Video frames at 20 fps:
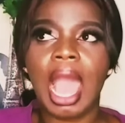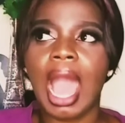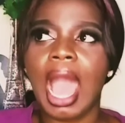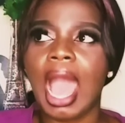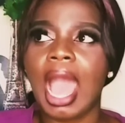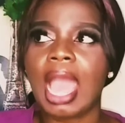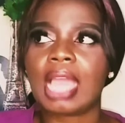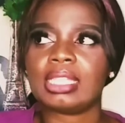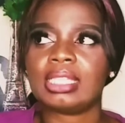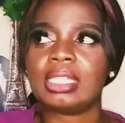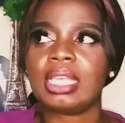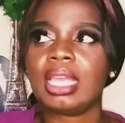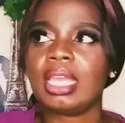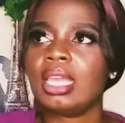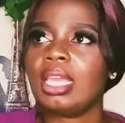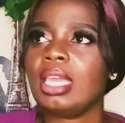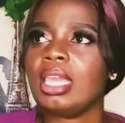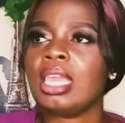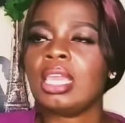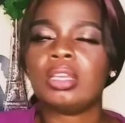I say,
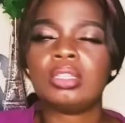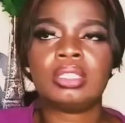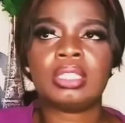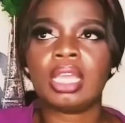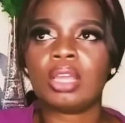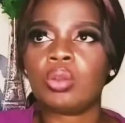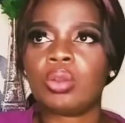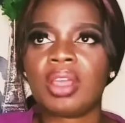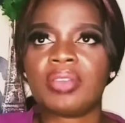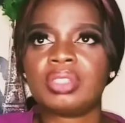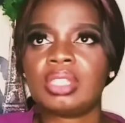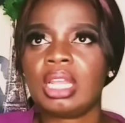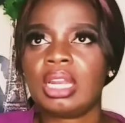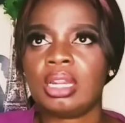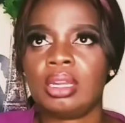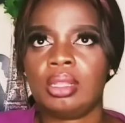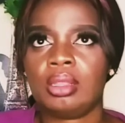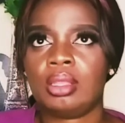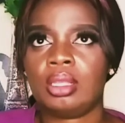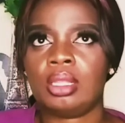they could have said
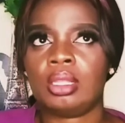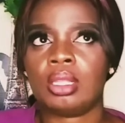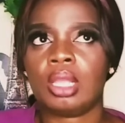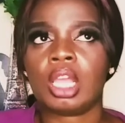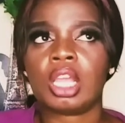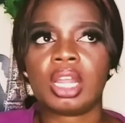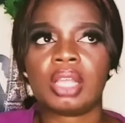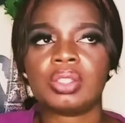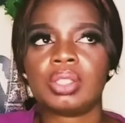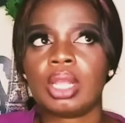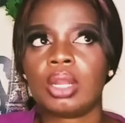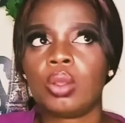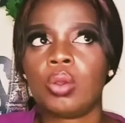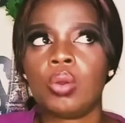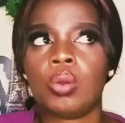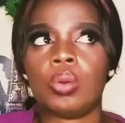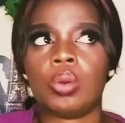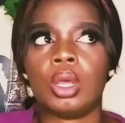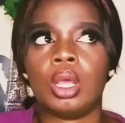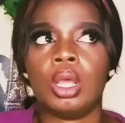anything. They could have said,
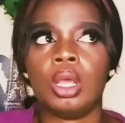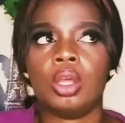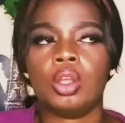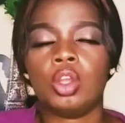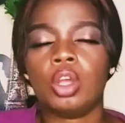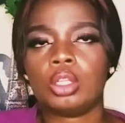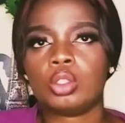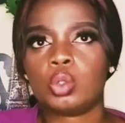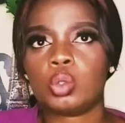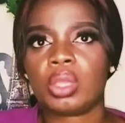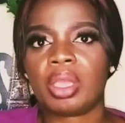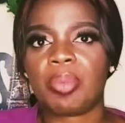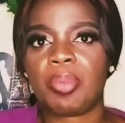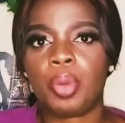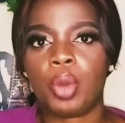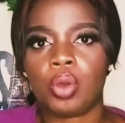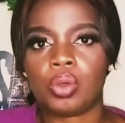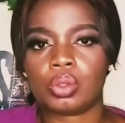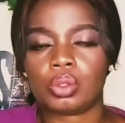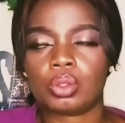oh, God took a
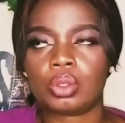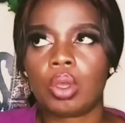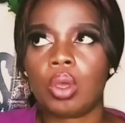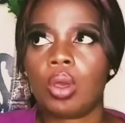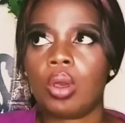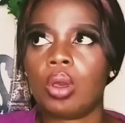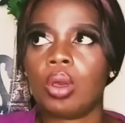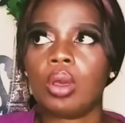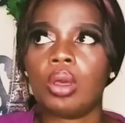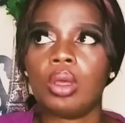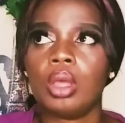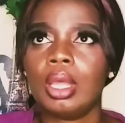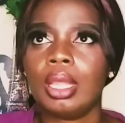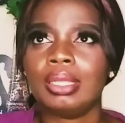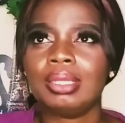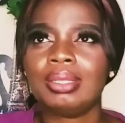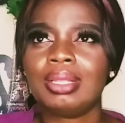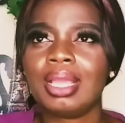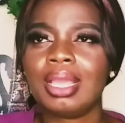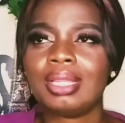pause, or
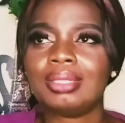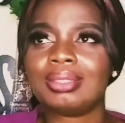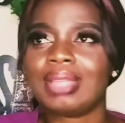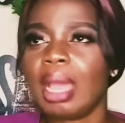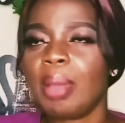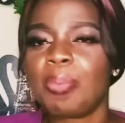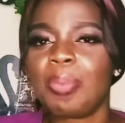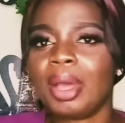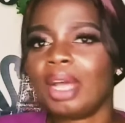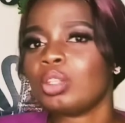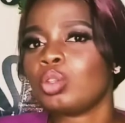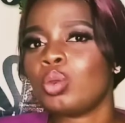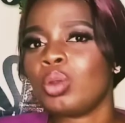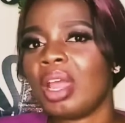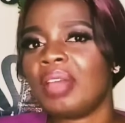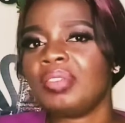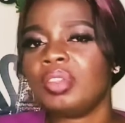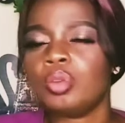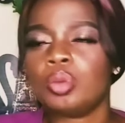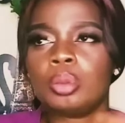that part could have
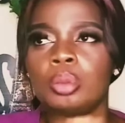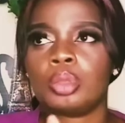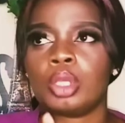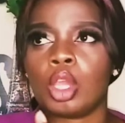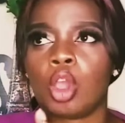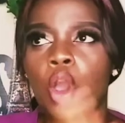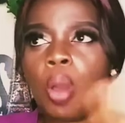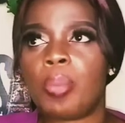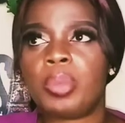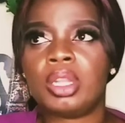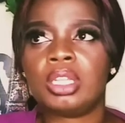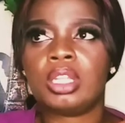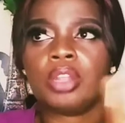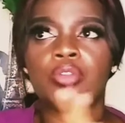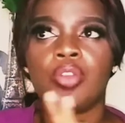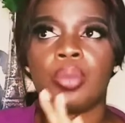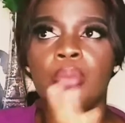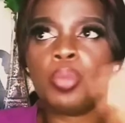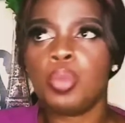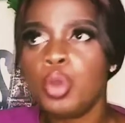even been completely
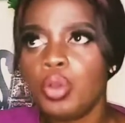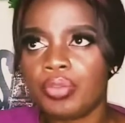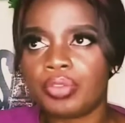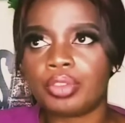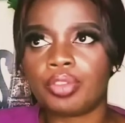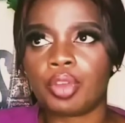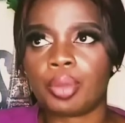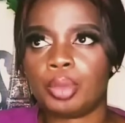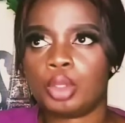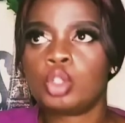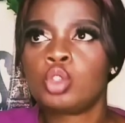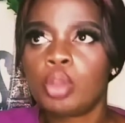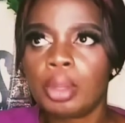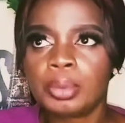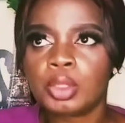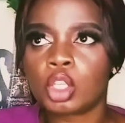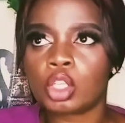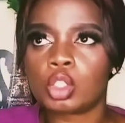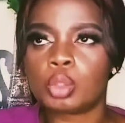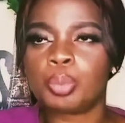removed from the
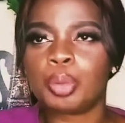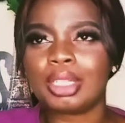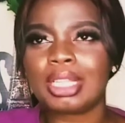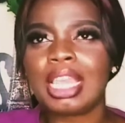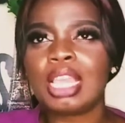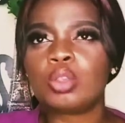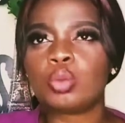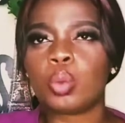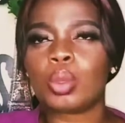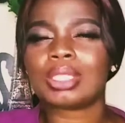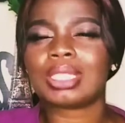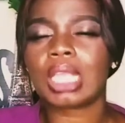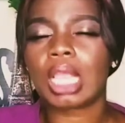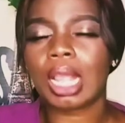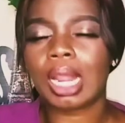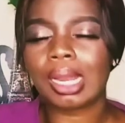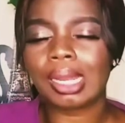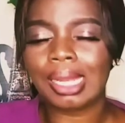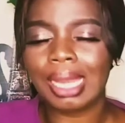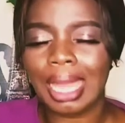scriptures, but it was
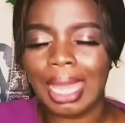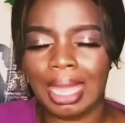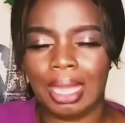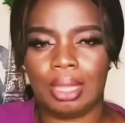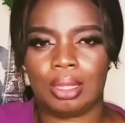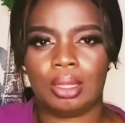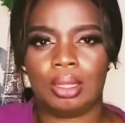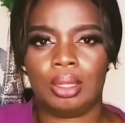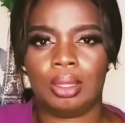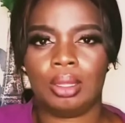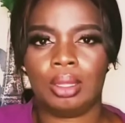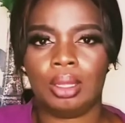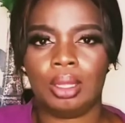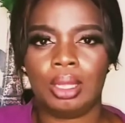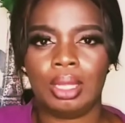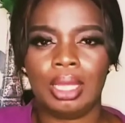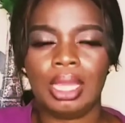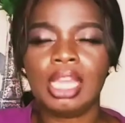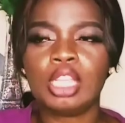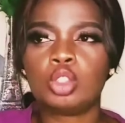clear.
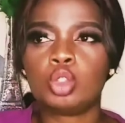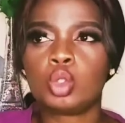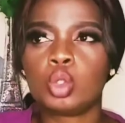He